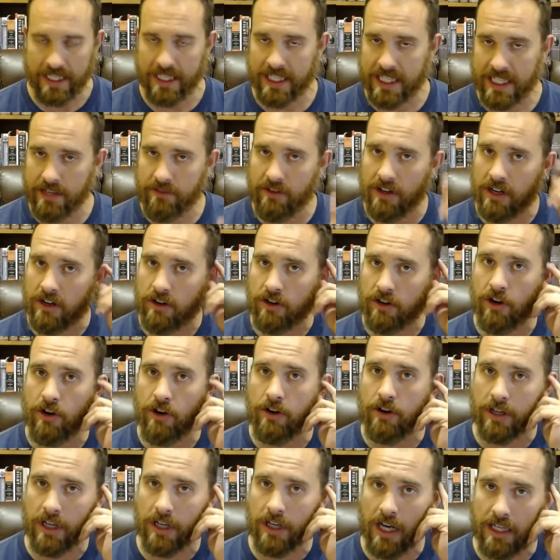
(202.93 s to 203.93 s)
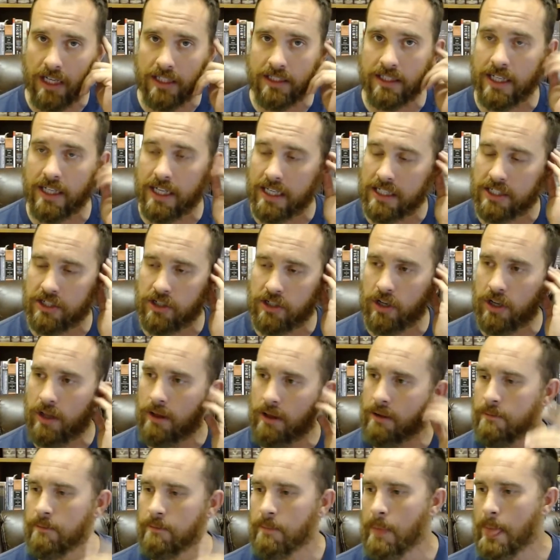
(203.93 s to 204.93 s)
given our current context,
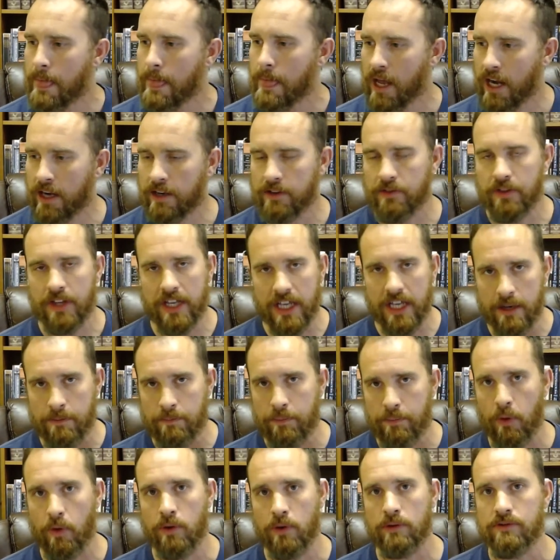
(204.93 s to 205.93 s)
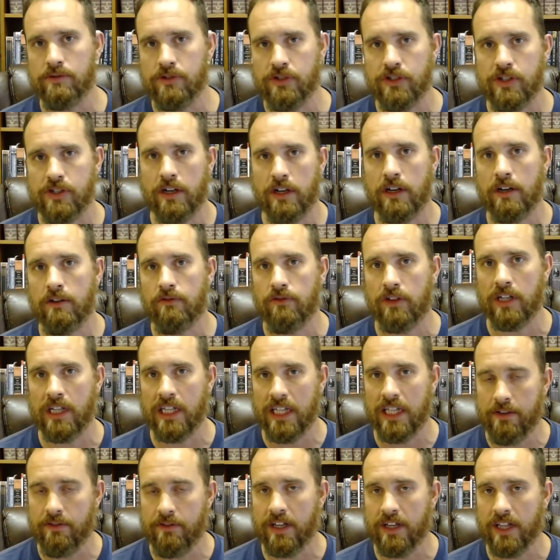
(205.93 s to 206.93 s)
the importance of
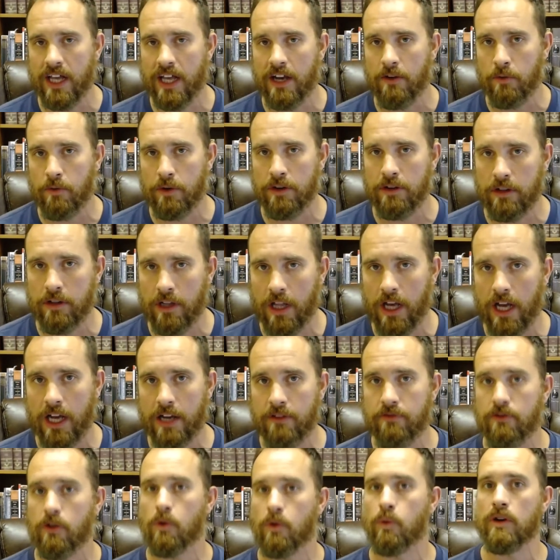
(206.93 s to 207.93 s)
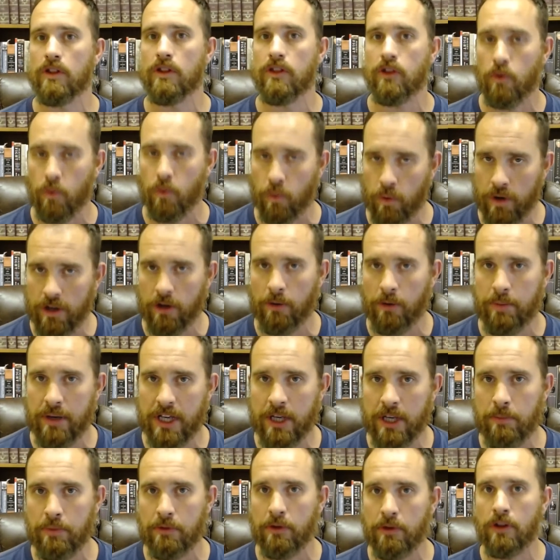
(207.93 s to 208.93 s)
living that real life with real
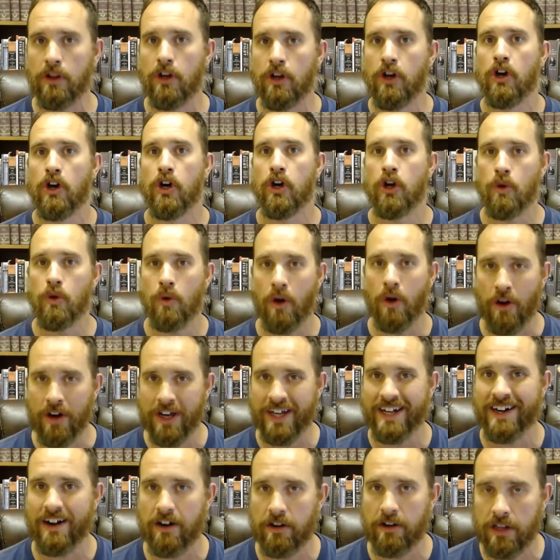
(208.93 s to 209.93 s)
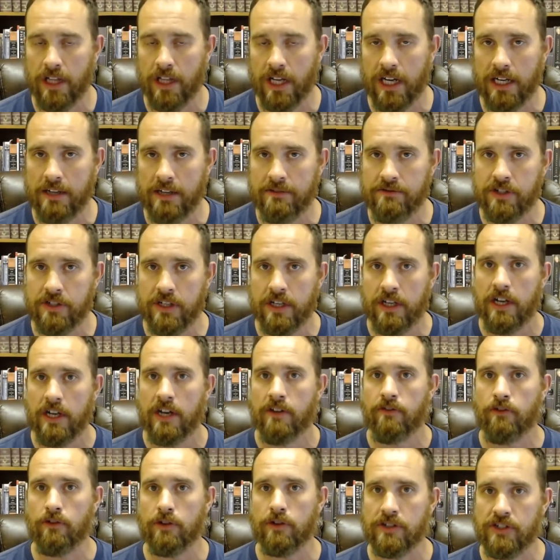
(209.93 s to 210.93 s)
people who are in our lives
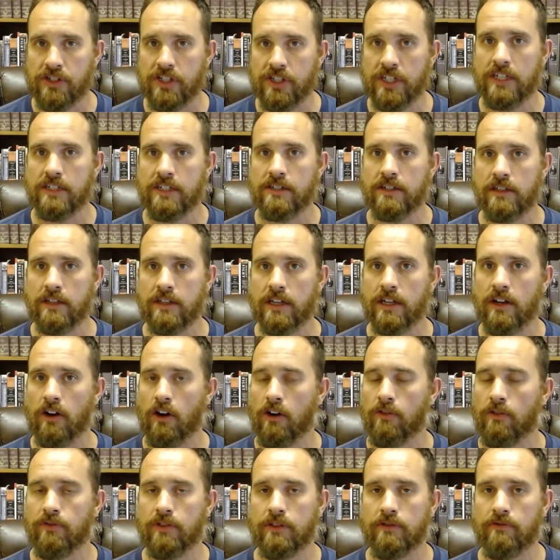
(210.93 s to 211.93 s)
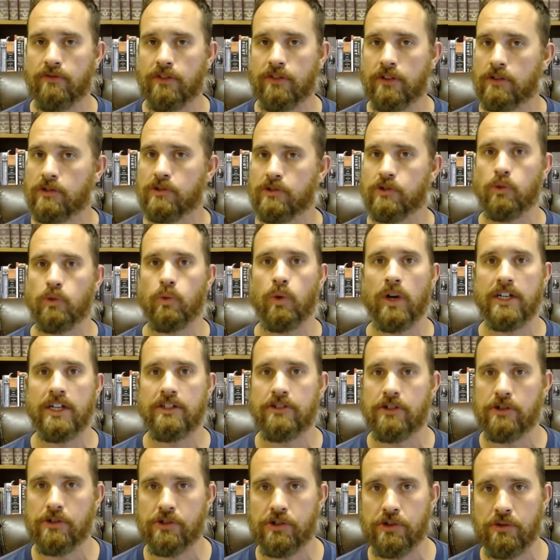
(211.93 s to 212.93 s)
for a season that often feels way
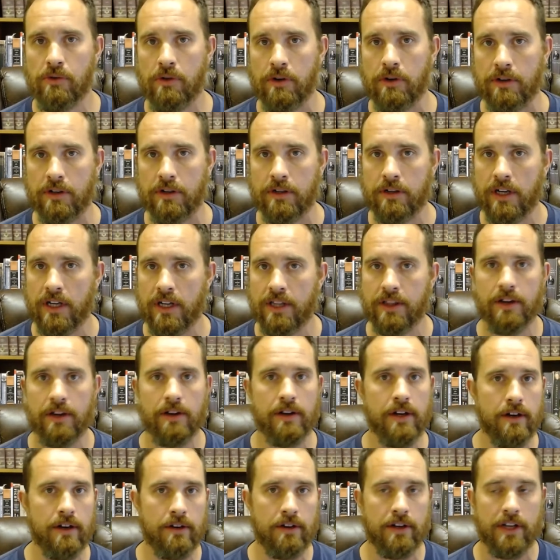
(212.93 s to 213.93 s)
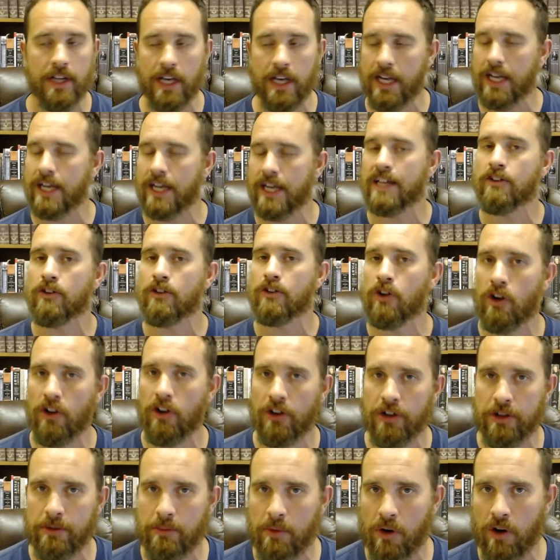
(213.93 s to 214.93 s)
too short. And they're here today and they're
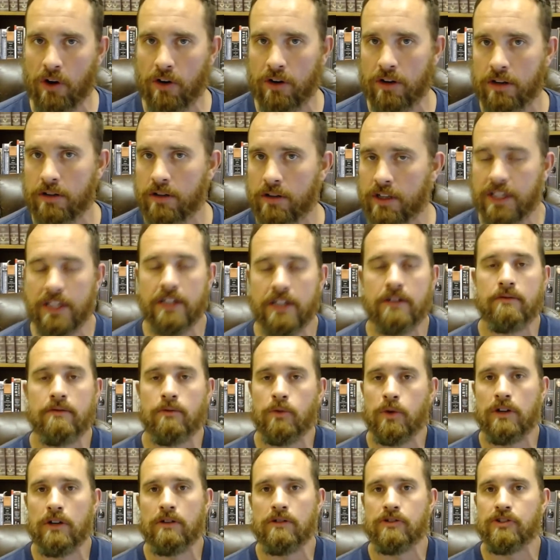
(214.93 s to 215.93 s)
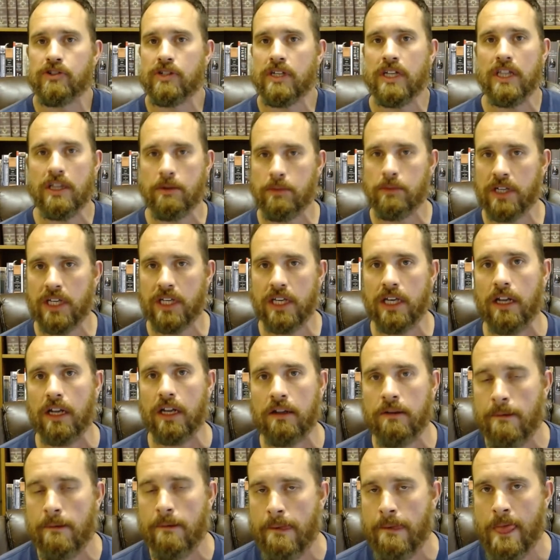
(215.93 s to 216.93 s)
gone tomorrow, and then we don't see them again.
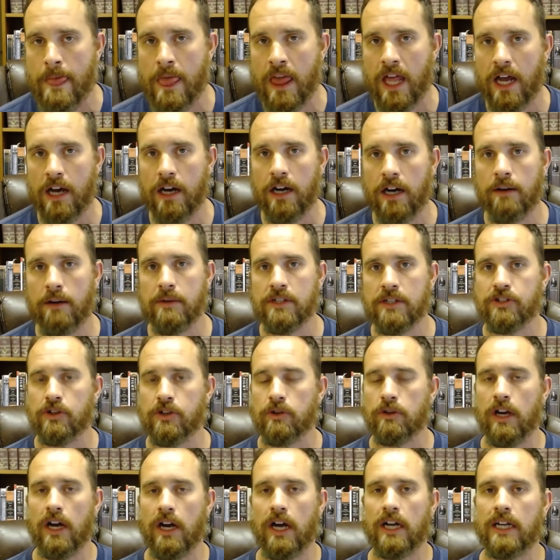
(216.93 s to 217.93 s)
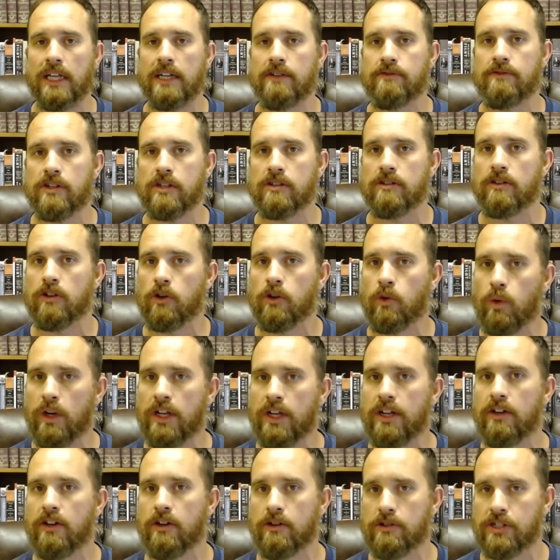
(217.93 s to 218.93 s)
And so God gives us little
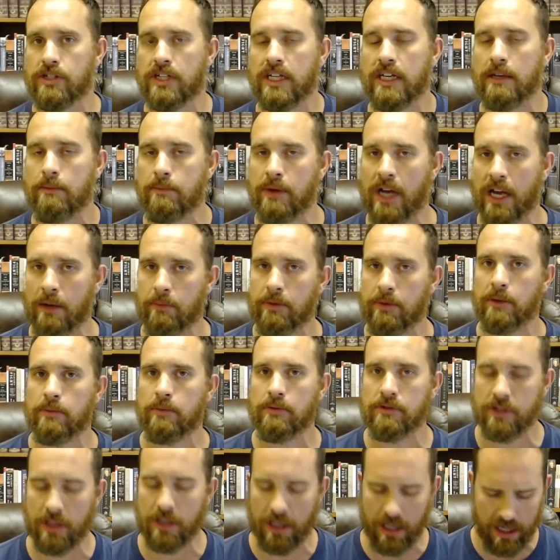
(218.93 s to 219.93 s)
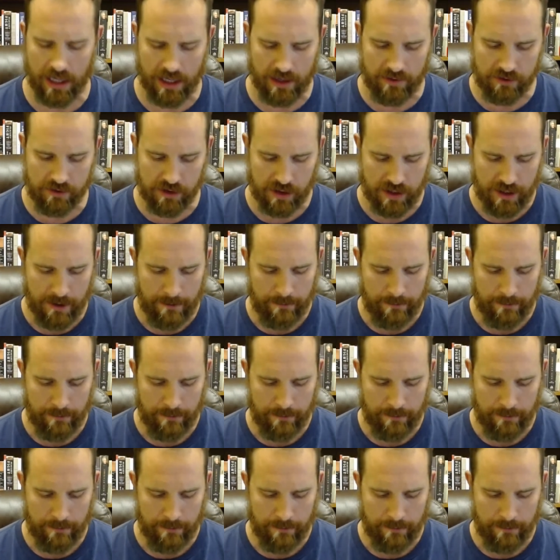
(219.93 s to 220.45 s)
windows to impact people's lives.